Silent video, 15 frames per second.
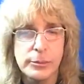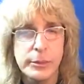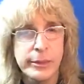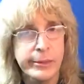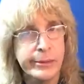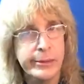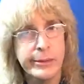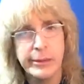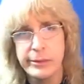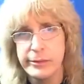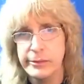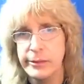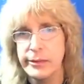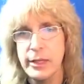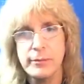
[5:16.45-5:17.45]
I mean, you know,
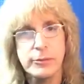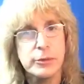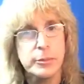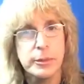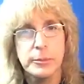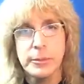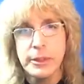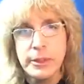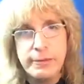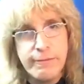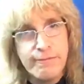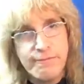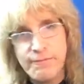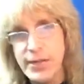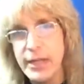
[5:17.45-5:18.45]
it's the devil's been
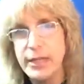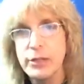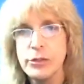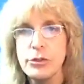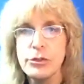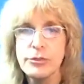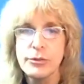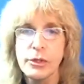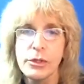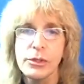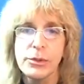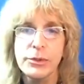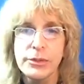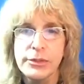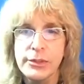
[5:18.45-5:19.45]
behind fake news for a
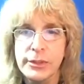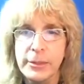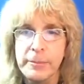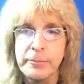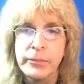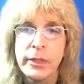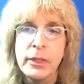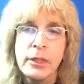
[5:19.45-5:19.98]
long time.